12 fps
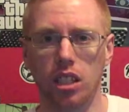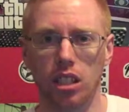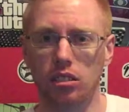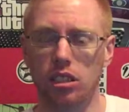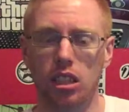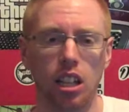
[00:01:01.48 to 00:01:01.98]

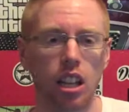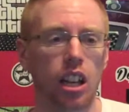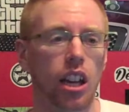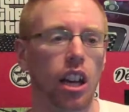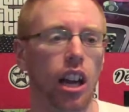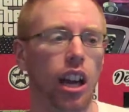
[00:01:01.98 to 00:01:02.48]
house,
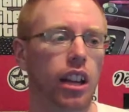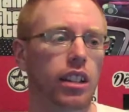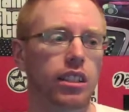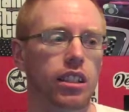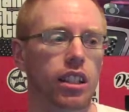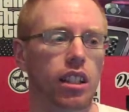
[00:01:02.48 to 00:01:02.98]

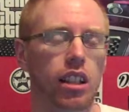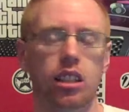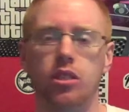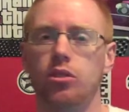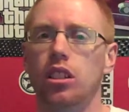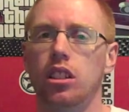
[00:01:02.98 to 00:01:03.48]
and uh,
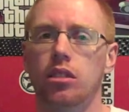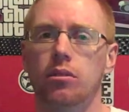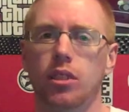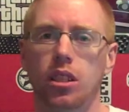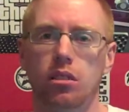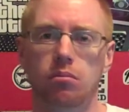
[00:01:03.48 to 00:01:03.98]
later on in the
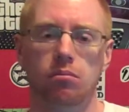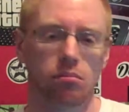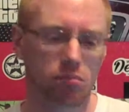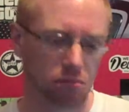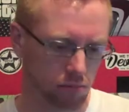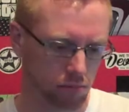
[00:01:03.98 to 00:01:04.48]
film,
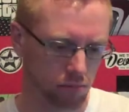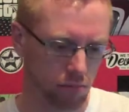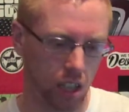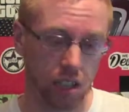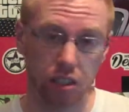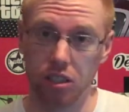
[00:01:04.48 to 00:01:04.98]

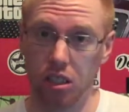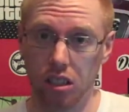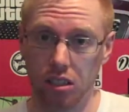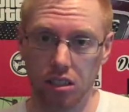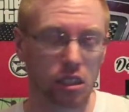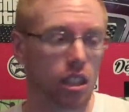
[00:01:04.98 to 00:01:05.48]
at the
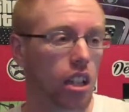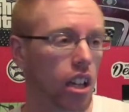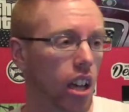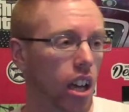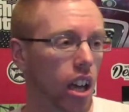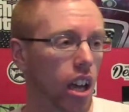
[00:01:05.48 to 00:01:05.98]
start,
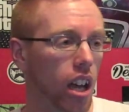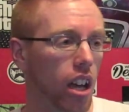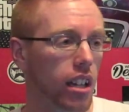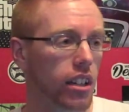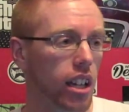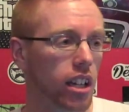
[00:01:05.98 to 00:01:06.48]

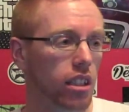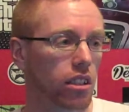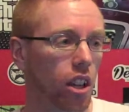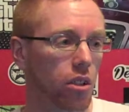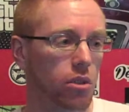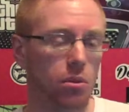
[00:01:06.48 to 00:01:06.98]
uh, they
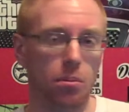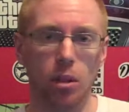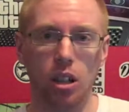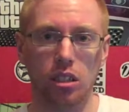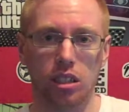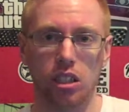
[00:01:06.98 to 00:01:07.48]
go to a
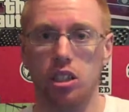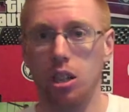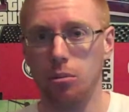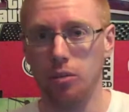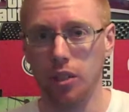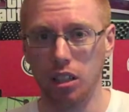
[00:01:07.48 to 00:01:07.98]
party at
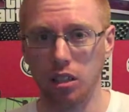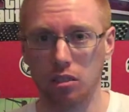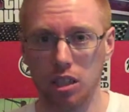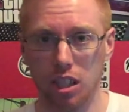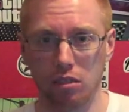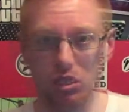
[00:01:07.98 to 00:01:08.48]
James Franco's
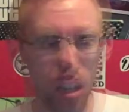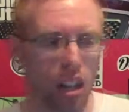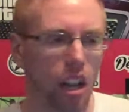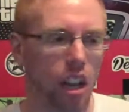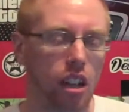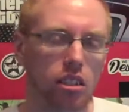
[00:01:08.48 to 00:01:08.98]
house.
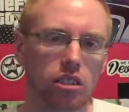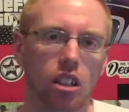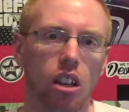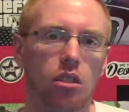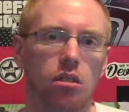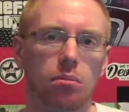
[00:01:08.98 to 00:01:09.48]
Uh,
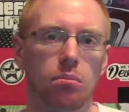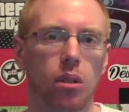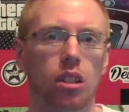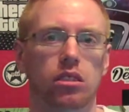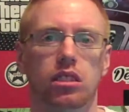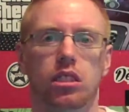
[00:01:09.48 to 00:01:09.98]
so the
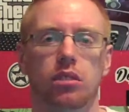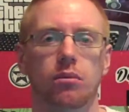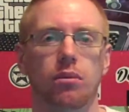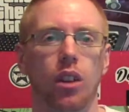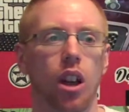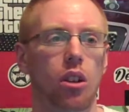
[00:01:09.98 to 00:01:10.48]
party's in
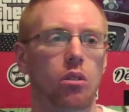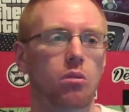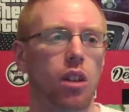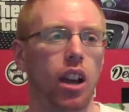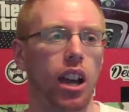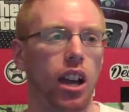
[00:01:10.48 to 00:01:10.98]
flow,
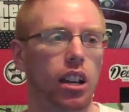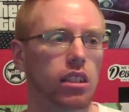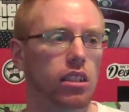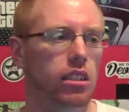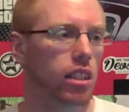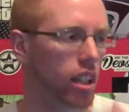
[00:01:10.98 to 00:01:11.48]

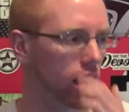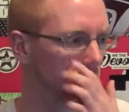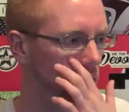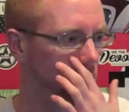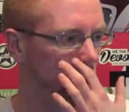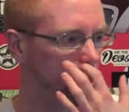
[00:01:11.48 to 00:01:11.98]
and uh,
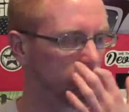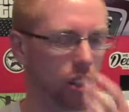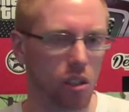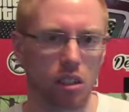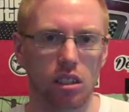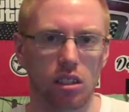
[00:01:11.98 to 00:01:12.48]
Seth
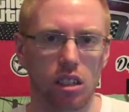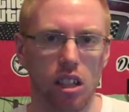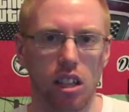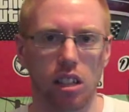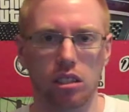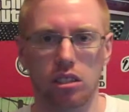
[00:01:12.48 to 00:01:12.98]
Rogen
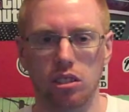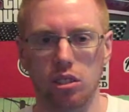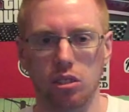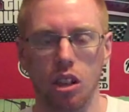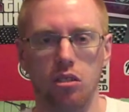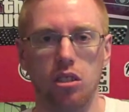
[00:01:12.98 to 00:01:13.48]
decides to
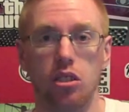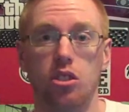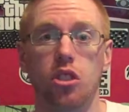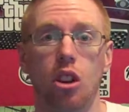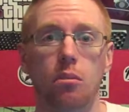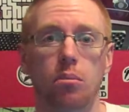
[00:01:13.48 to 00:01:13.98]
go to the
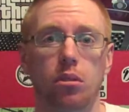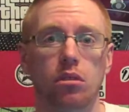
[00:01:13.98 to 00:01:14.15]
shop